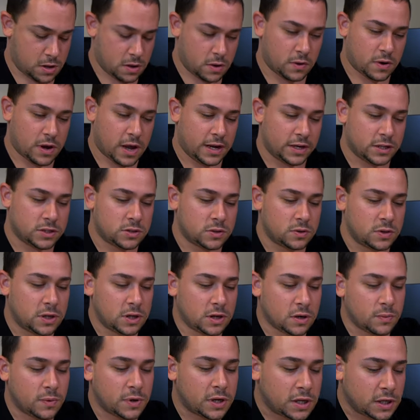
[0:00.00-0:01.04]
Okay, so
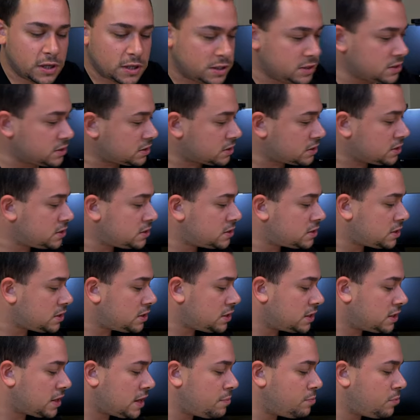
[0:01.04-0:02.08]
here we can easily see
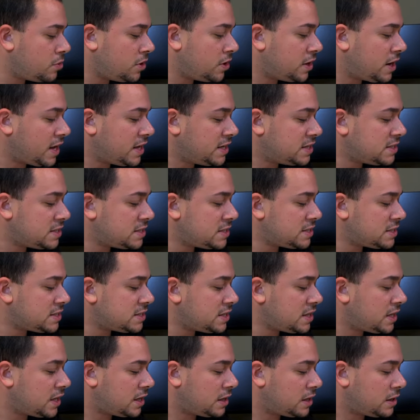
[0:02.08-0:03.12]
that they put a
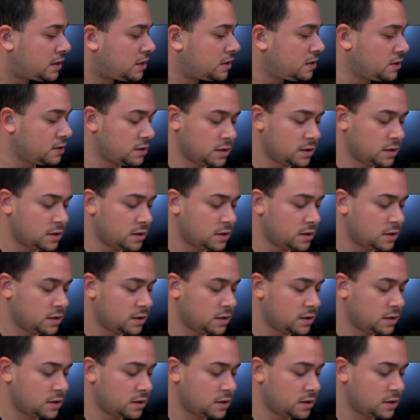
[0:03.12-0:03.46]
skin